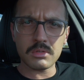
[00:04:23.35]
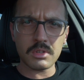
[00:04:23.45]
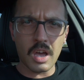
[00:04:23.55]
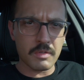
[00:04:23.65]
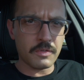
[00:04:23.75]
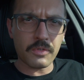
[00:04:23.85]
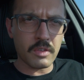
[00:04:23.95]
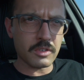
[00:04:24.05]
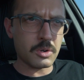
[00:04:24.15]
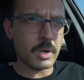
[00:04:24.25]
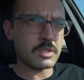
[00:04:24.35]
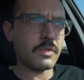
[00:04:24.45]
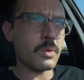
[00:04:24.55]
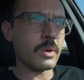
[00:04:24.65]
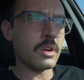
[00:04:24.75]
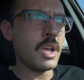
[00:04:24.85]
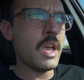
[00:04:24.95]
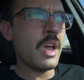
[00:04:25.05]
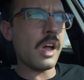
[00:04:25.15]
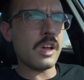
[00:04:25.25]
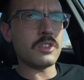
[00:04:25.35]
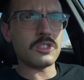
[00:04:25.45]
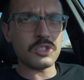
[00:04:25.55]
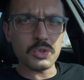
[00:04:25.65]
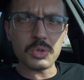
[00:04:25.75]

have a friend request for, and you